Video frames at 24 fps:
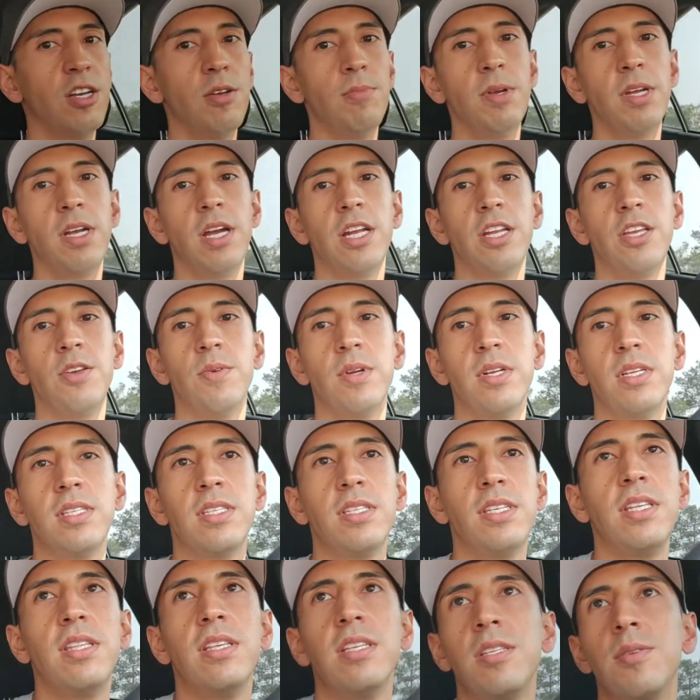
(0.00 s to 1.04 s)
Oh my god, you want to
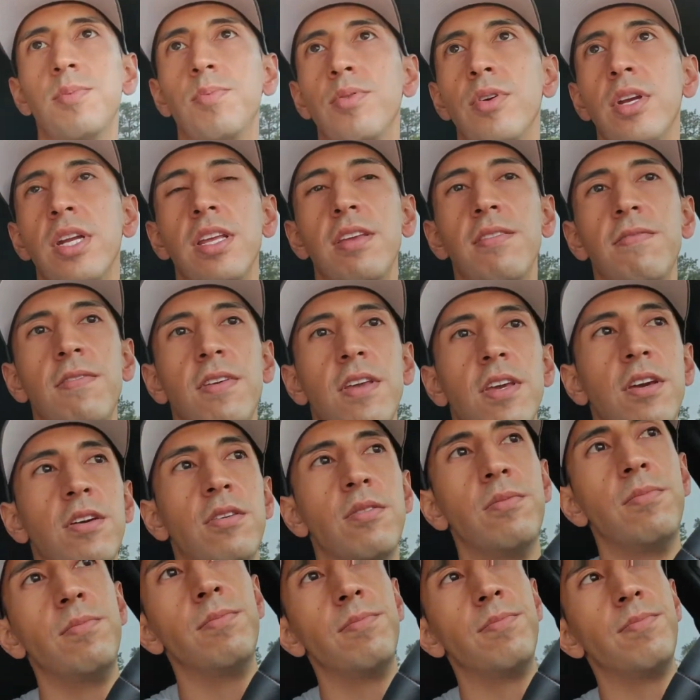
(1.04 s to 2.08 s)
see this pretty
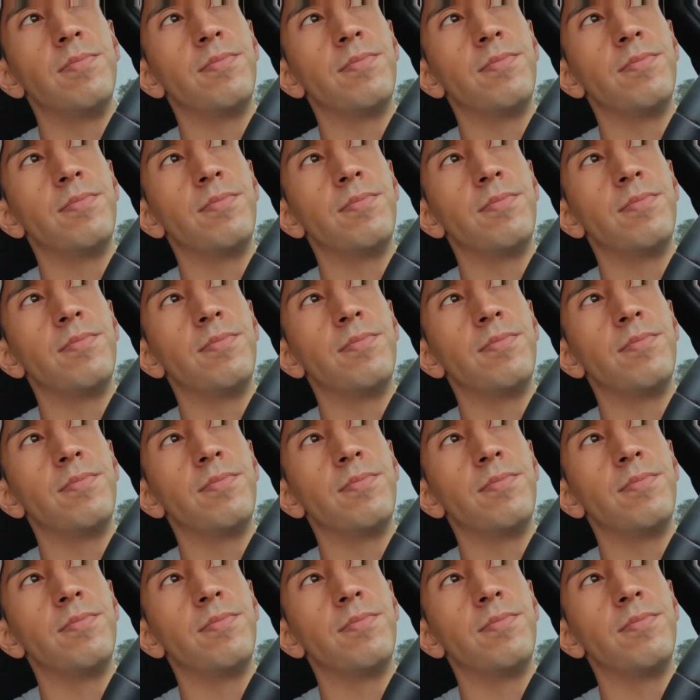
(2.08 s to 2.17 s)
view?